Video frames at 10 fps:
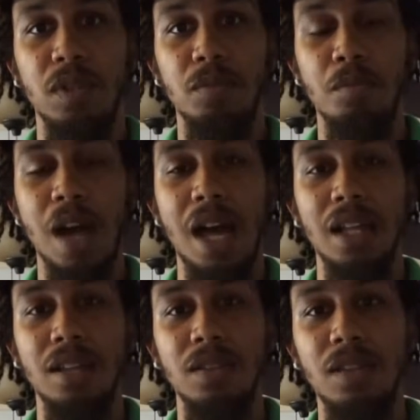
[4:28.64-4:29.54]

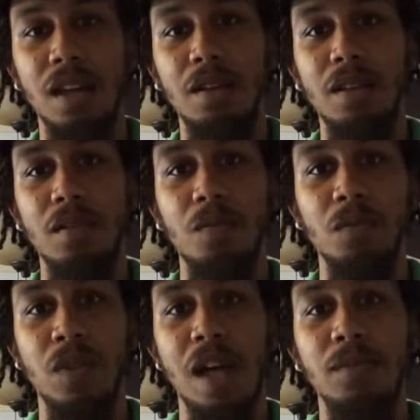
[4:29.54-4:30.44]
the
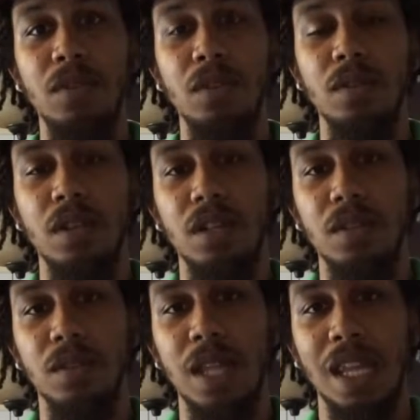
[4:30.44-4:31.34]
level
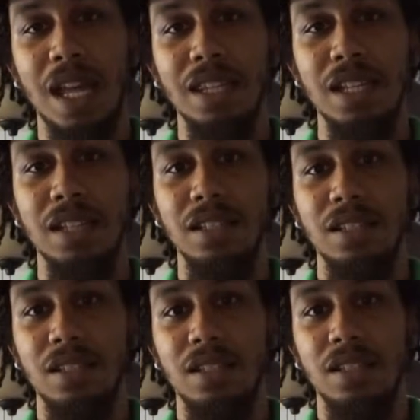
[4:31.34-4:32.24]
that I need
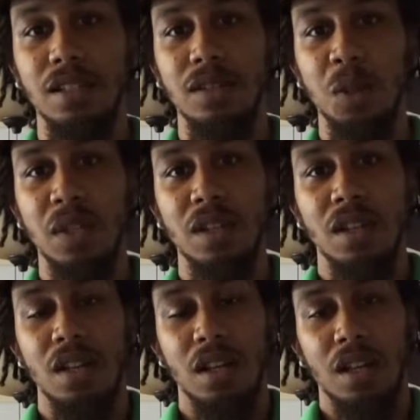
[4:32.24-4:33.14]
to
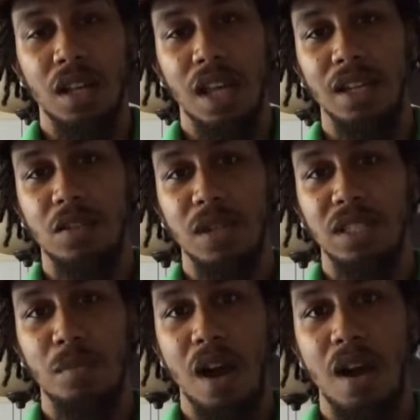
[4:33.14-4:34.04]

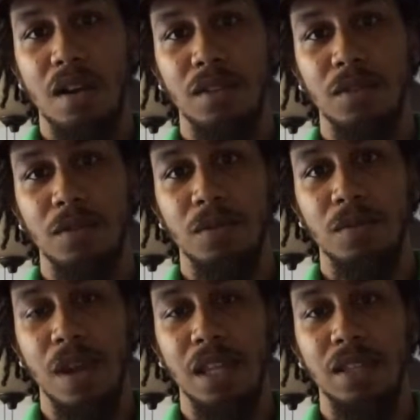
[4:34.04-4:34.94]
increase my heart
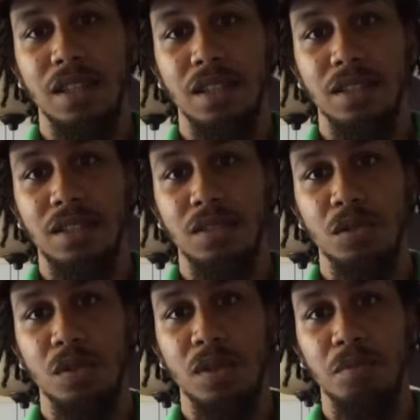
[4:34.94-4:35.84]
rate to
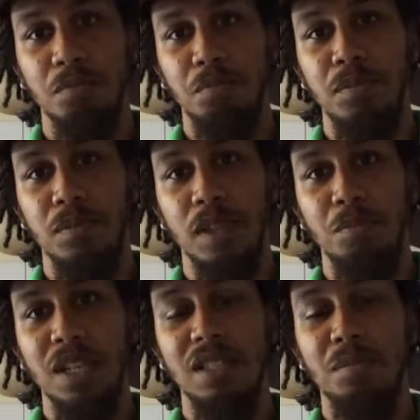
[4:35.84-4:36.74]
the
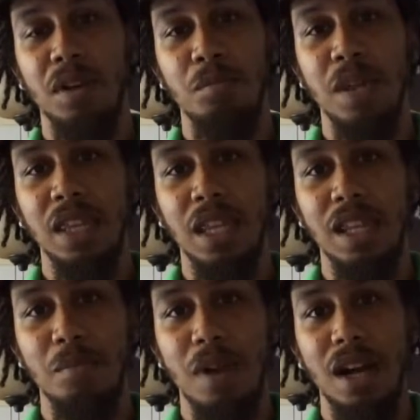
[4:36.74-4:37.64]
beats per minute
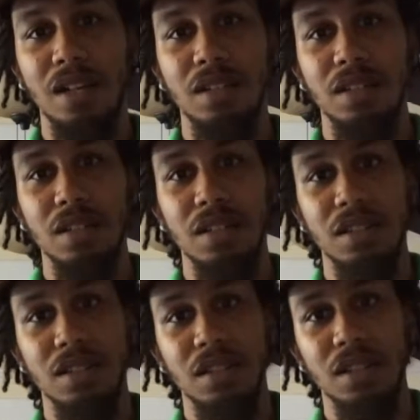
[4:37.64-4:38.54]
in my
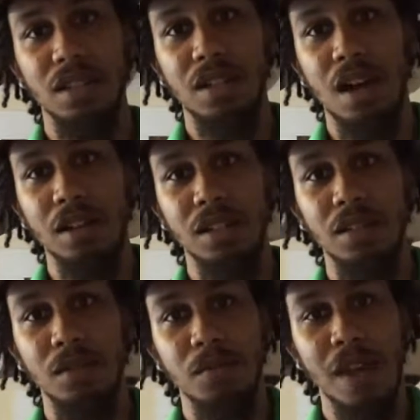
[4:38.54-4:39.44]

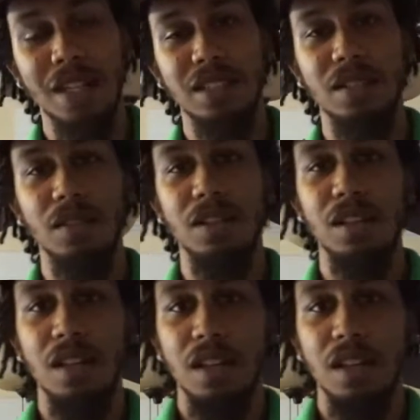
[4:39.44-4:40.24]
cardiovascular